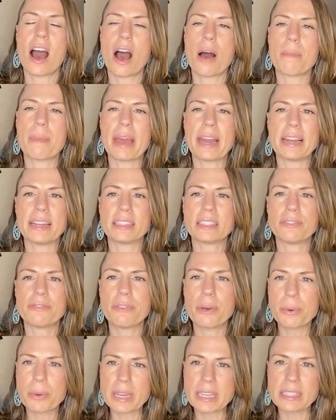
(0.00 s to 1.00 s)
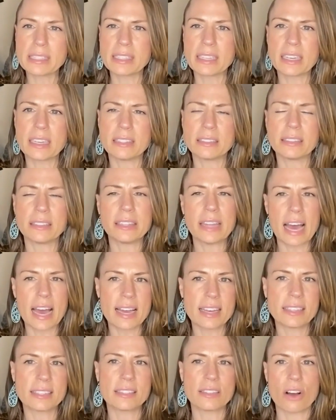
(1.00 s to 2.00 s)
um, and it's focusing
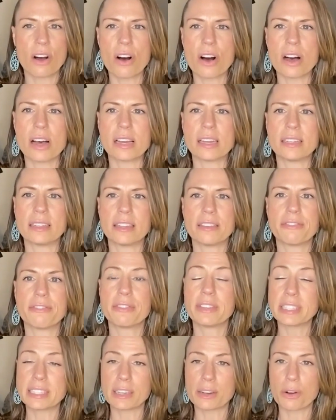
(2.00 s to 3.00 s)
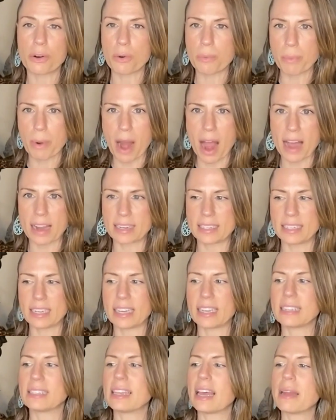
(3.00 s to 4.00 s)
less on the physical
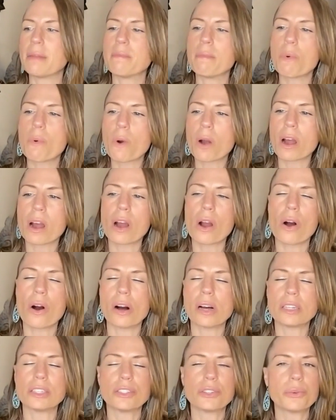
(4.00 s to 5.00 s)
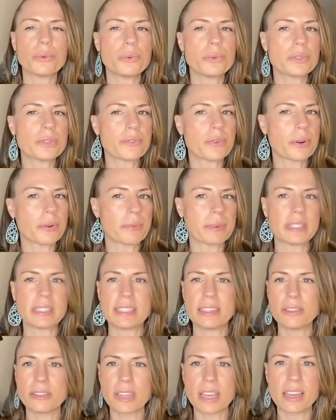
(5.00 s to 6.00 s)
practice and more on tools for
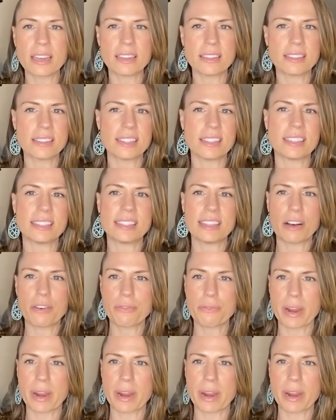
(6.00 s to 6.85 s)
resilience and self